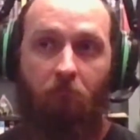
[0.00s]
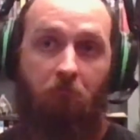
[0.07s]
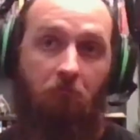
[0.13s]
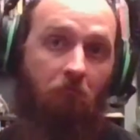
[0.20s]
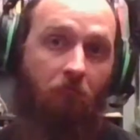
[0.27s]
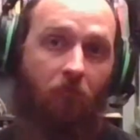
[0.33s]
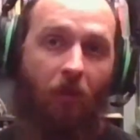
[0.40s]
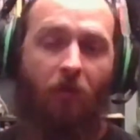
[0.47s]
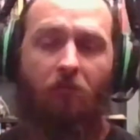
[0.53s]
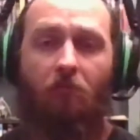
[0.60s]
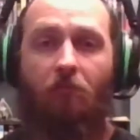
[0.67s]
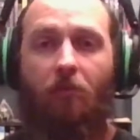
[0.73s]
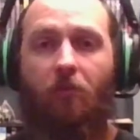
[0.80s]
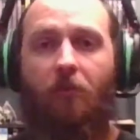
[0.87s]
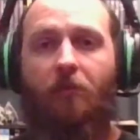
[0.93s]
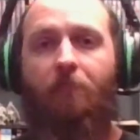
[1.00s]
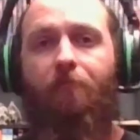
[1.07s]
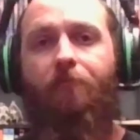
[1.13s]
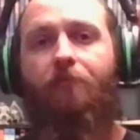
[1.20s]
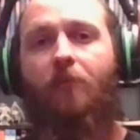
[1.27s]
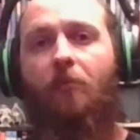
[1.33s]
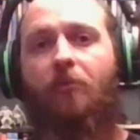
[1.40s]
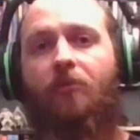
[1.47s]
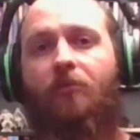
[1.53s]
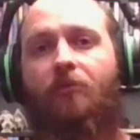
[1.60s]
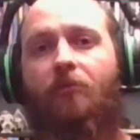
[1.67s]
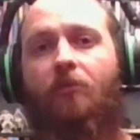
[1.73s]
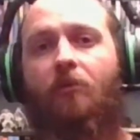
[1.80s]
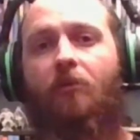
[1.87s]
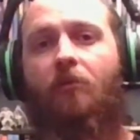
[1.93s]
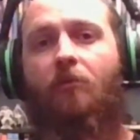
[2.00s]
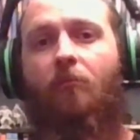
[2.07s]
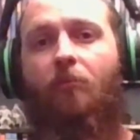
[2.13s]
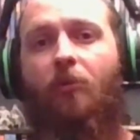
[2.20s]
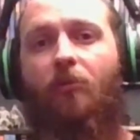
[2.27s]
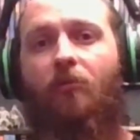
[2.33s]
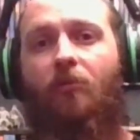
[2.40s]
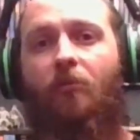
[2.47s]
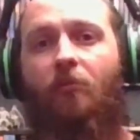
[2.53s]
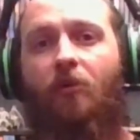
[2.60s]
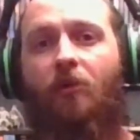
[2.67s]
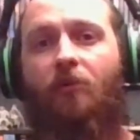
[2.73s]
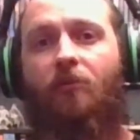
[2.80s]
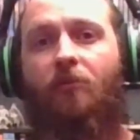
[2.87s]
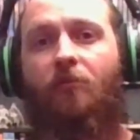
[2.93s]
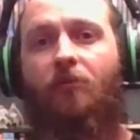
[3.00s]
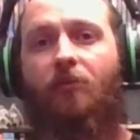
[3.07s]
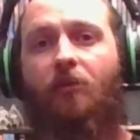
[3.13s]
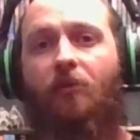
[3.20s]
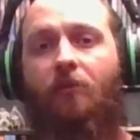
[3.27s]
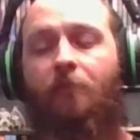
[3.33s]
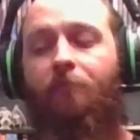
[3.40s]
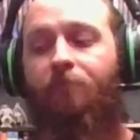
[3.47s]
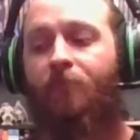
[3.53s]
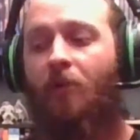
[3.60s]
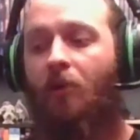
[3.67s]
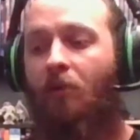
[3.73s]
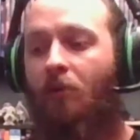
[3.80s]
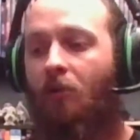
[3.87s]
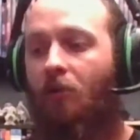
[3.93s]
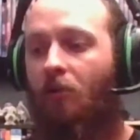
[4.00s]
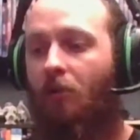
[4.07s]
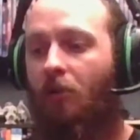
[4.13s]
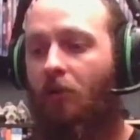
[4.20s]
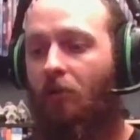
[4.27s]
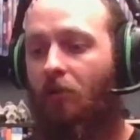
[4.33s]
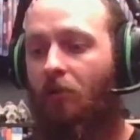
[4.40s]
yeah, maybe just build something custom and sell it. And